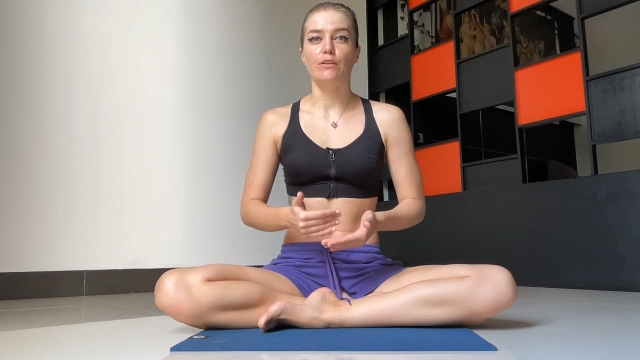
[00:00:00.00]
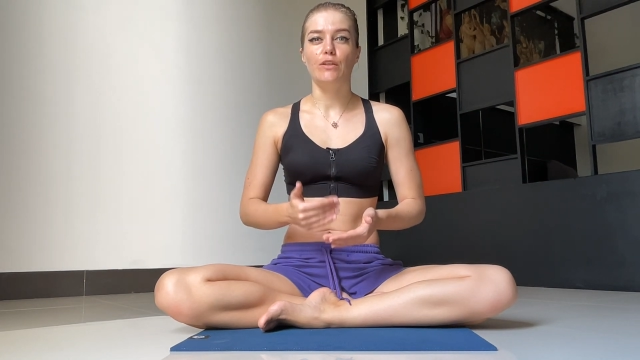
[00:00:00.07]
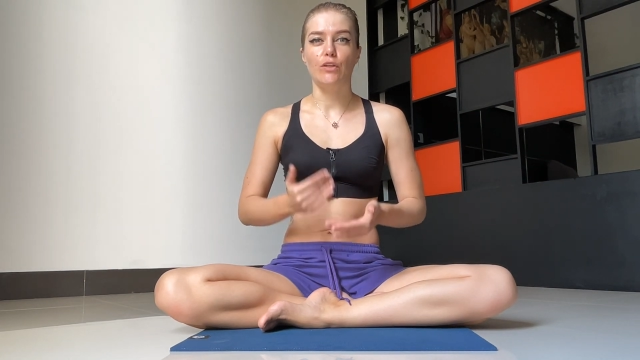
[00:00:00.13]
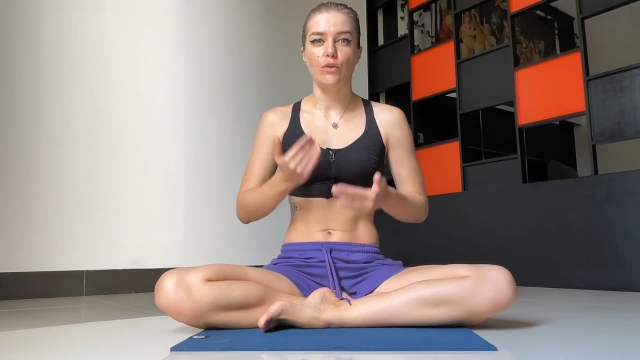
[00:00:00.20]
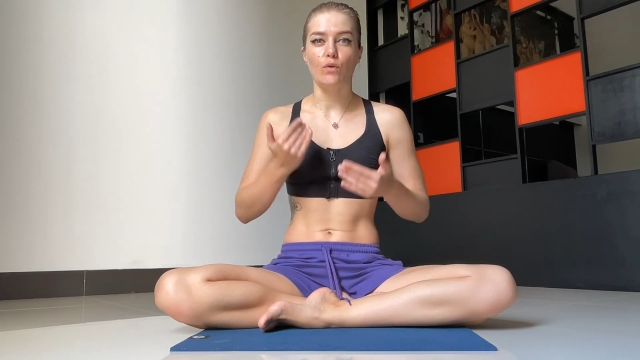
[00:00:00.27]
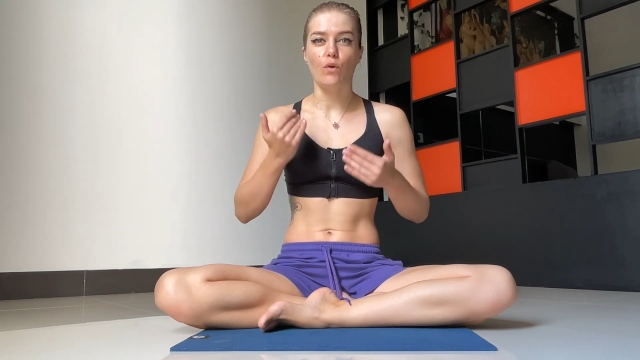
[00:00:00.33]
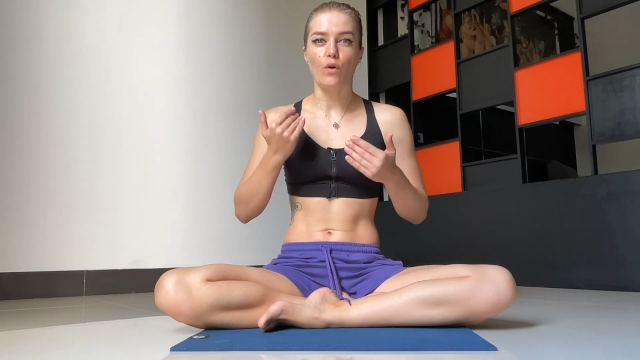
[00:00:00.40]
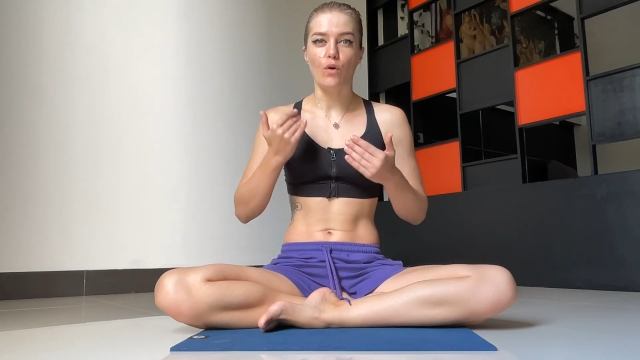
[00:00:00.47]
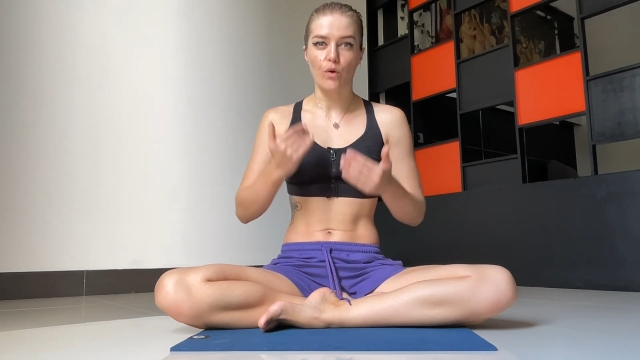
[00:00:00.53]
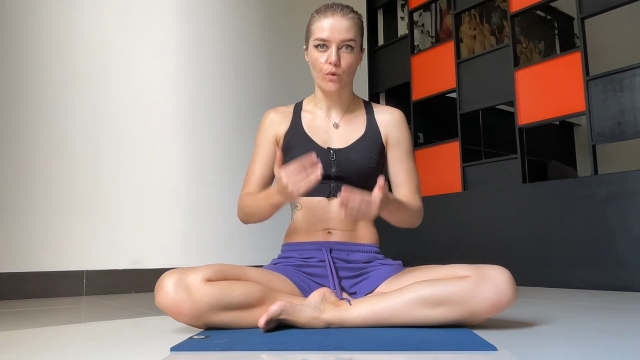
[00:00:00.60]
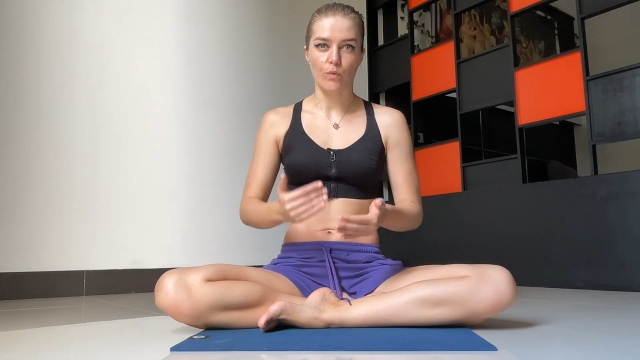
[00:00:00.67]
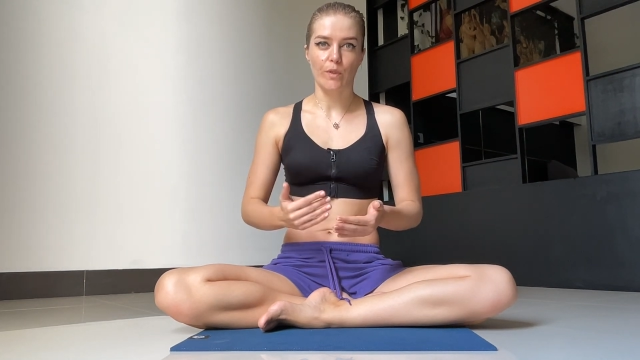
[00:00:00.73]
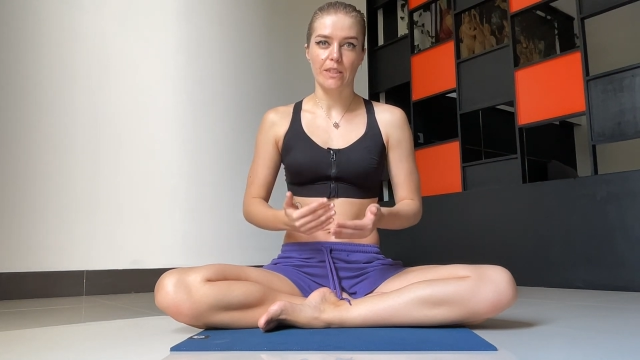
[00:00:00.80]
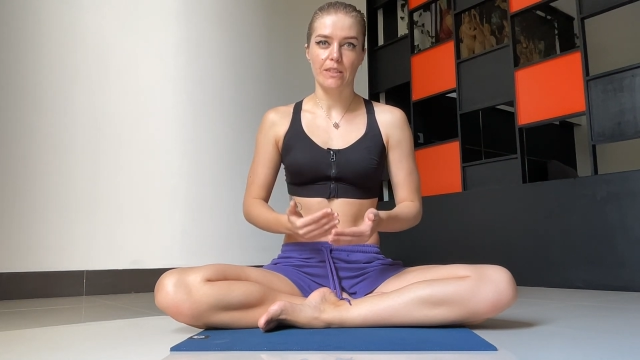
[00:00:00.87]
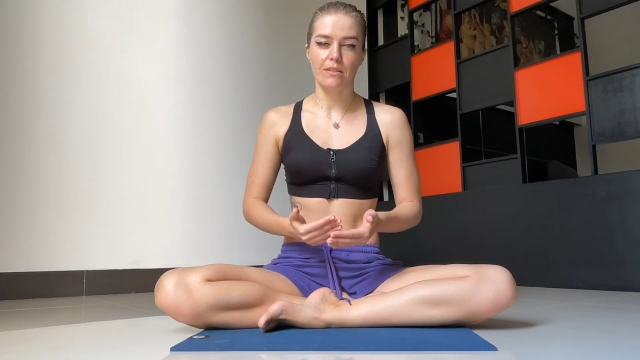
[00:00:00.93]
You
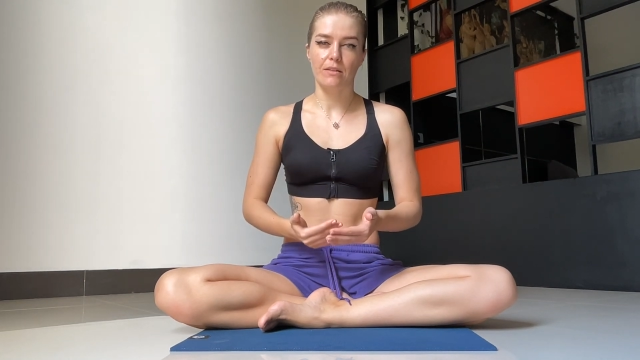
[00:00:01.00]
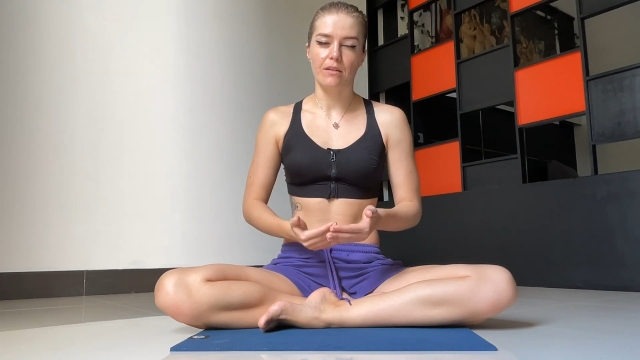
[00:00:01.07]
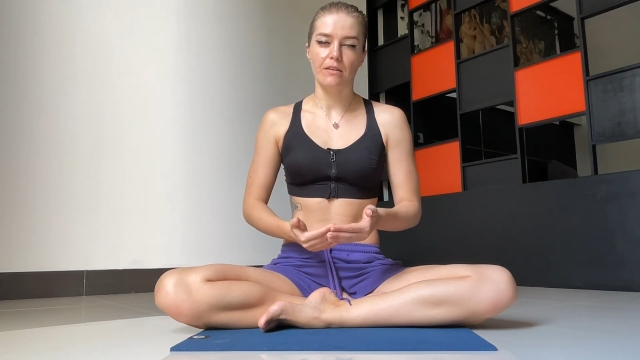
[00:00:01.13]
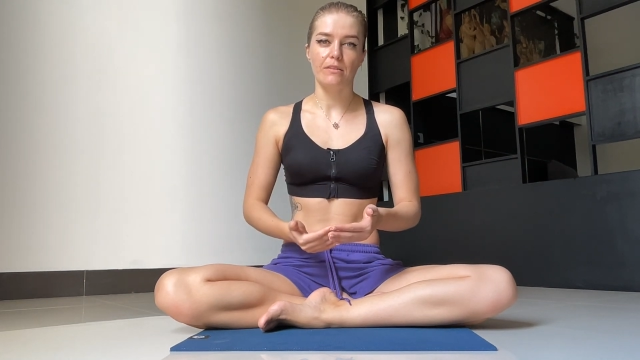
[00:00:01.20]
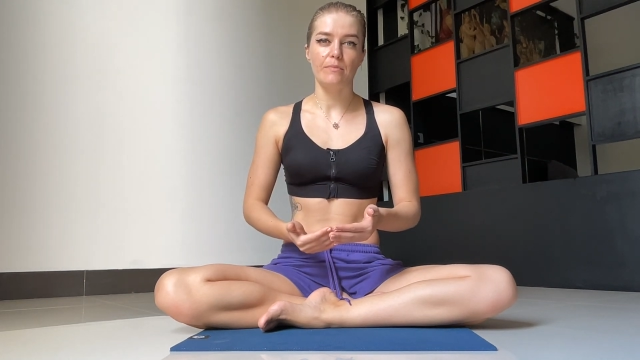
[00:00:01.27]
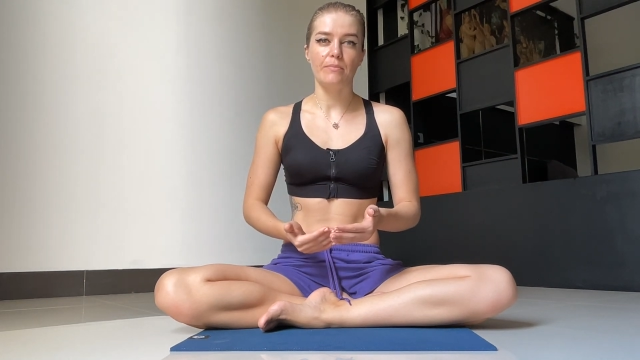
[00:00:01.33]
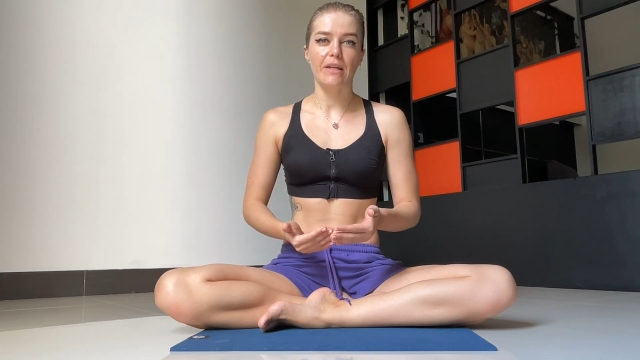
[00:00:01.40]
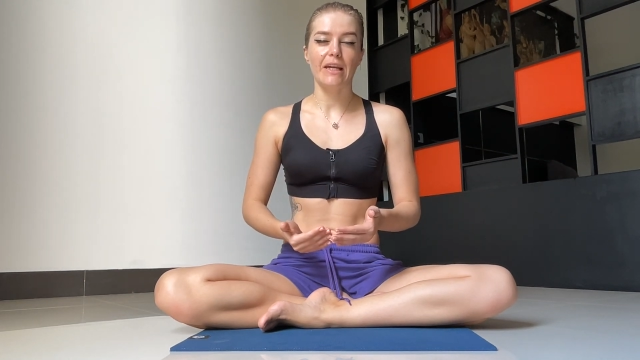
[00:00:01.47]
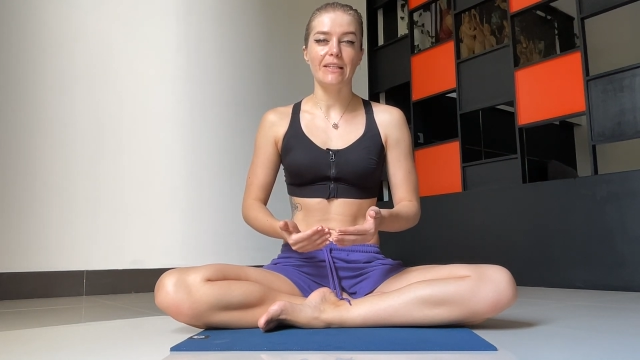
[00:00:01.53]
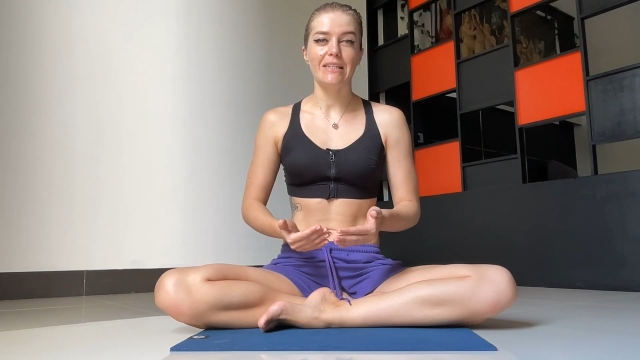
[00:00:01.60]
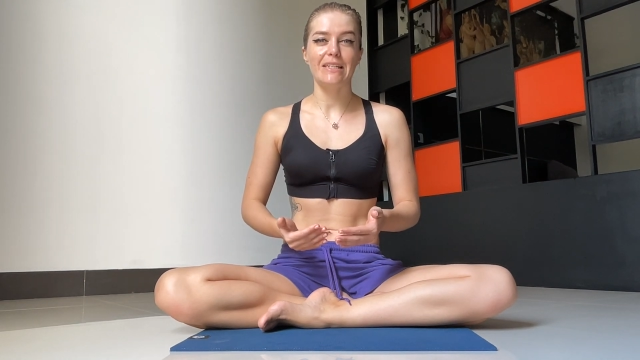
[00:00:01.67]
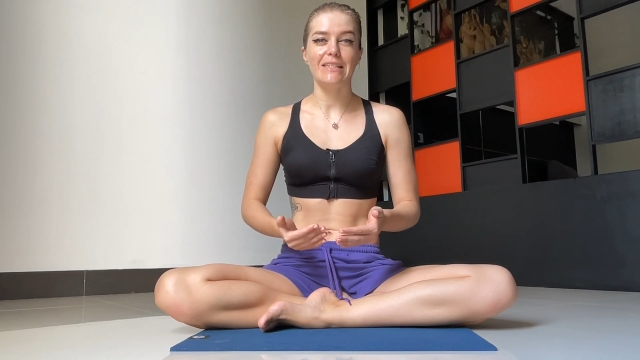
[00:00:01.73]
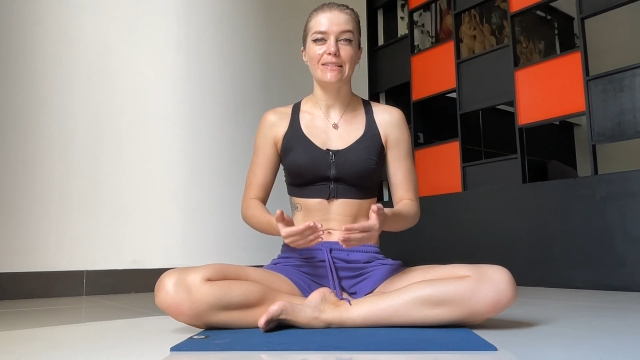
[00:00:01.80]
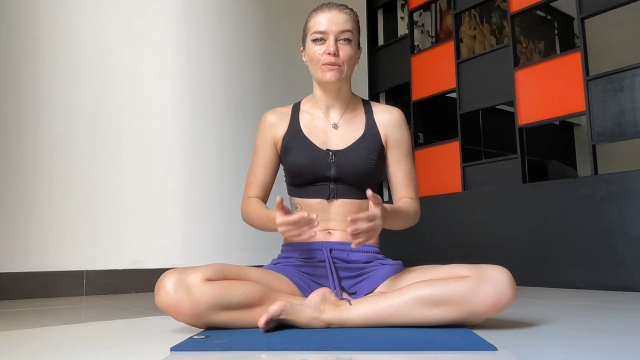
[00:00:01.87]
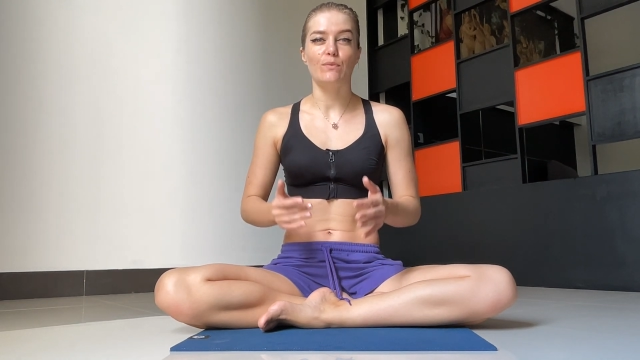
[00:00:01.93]
always start the practice